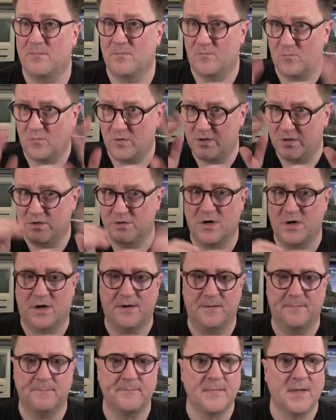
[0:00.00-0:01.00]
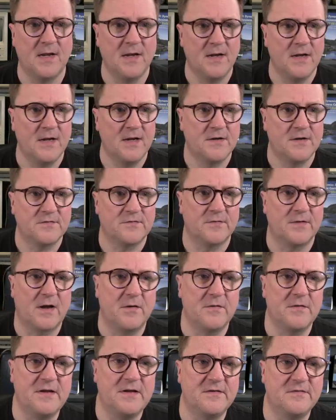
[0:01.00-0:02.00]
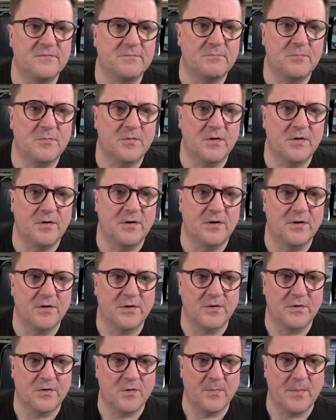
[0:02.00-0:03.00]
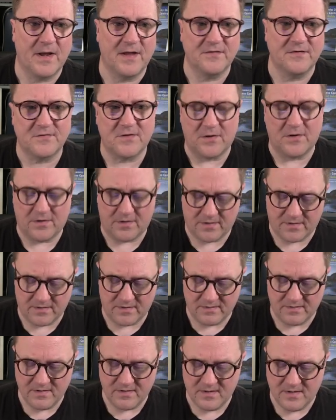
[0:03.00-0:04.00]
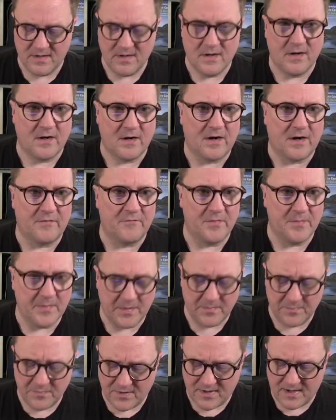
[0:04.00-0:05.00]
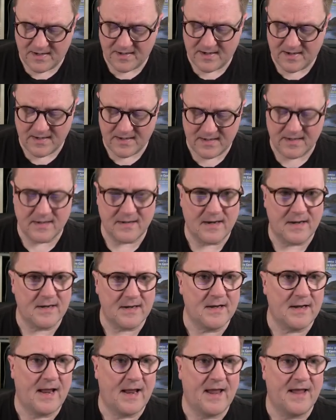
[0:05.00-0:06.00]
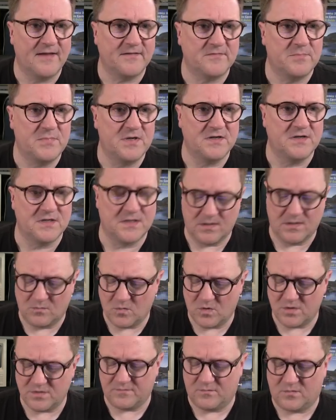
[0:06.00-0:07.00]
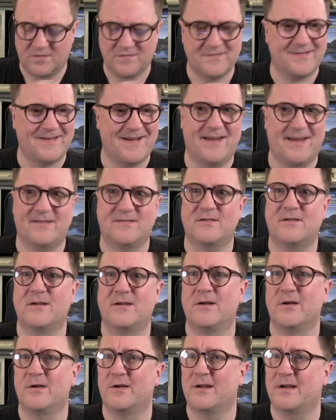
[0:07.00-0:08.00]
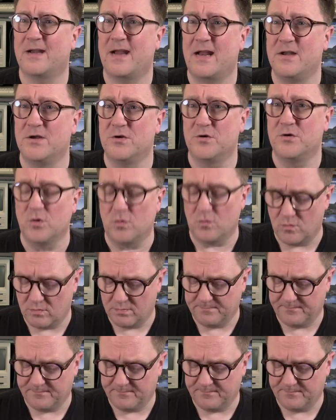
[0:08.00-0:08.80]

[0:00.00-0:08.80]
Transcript: when you're done. So now these commands are remembered, and I can ask BCCL what task can you do.